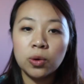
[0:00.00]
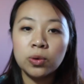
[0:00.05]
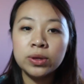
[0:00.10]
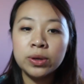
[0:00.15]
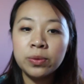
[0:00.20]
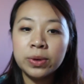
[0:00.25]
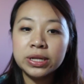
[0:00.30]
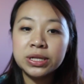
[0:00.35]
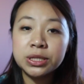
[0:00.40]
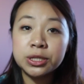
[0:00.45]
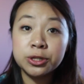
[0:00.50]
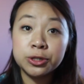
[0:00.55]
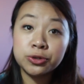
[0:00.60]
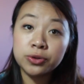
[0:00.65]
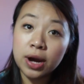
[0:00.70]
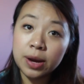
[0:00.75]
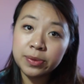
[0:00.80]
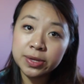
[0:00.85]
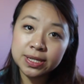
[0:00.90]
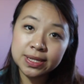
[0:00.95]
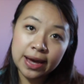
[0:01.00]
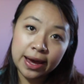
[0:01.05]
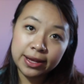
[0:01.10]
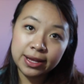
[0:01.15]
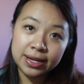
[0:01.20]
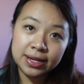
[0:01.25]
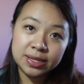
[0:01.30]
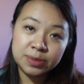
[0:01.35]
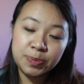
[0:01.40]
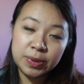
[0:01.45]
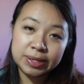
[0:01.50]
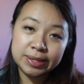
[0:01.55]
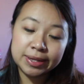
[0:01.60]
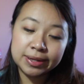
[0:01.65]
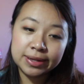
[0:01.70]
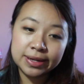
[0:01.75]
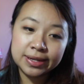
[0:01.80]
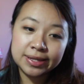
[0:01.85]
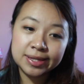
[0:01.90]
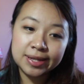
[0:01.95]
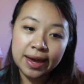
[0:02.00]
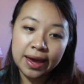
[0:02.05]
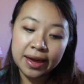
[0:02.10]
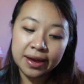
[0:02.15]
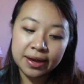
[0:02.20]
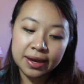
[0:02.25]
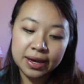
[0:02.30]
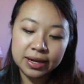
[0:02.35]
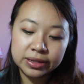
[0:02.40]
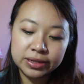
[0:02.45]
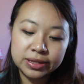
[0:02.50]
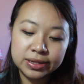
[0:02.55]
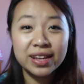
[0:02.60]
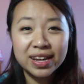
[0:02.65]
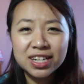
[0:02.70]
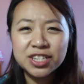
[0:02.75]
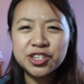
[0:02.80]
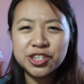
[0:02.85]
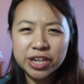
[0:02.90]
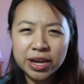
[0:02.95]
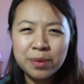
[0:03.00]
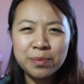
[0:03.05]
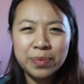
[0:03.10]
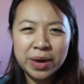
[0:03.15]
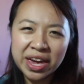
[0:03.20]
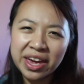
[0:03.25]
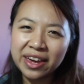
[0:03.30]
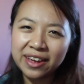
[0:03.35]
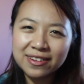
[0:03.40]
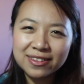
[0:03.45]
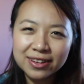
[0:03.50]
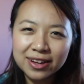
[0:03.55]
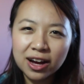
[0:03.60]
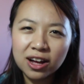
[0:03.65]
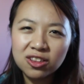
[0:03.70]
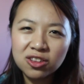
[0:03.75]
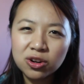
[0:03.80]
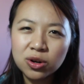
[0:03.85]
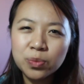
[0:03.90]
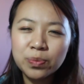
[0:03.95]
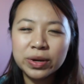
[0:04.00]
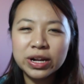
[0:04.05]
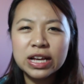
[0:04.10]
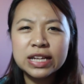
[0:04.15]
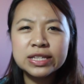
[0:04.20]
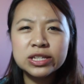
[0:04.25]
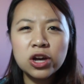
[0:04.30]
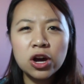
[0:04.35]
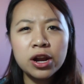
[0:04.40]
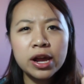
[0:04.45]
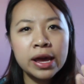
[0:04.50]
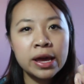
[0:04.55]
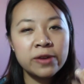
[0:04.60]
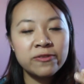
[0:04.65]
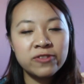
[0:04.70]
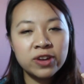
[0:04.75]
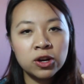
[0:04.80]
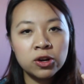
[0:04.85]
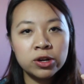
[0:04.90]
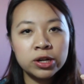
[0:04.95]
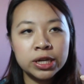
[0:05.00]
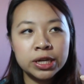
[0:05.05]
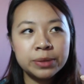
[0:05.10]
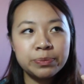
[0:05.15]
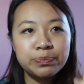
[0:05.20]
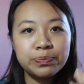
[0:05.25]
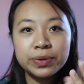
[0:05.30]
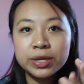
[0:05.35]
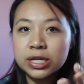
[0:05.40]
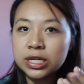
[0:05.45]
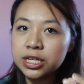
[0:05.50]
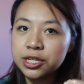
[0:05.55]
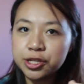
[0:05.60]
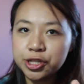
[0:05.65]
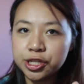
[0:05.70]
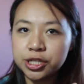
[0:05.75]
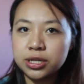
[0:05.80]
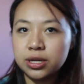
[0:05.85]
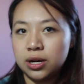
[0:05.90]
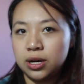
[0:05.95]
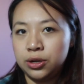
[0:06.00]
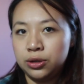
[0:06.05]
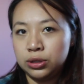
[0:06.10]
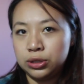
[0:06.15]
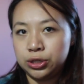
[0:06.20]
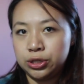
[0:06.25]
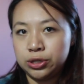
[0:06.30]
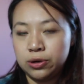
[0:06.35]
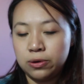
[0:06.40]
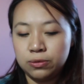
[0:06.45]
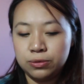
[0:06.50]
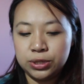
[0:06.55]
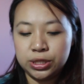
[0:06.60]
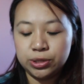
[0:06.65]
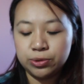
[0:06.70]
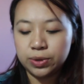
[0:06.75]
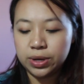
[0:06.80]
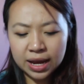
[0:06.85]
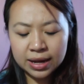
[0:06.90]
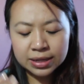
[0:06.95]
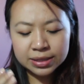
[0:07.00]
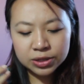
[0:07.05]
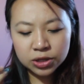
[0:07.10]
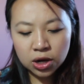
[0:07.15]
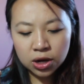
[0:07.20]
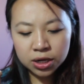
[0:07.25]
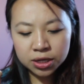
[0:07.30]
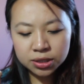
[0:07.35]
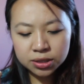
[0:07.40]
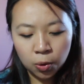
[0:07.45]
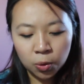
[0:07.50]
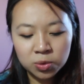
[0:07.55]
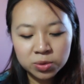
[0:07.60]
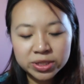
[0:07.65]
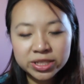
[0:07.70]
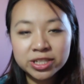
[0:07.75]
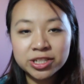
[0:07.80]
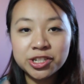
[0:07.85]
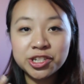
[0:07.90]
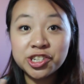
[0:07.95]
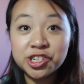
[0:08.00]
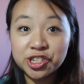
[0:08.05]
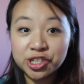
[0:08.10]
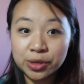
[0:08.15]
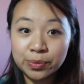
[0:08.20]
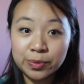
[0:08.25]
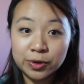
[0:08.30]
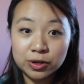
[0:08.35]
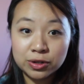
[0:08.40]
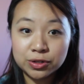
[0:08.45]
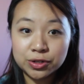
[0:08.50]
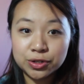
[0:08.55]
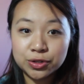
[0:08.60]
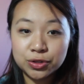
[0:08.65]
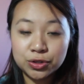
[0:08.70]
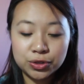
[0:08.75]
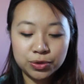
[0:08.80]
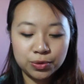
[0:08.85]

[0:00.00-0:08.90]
The only way to describe this highlight is basically saying it's like champagne color, but it's got a very peachy undertone to it. And it's got golden shimmers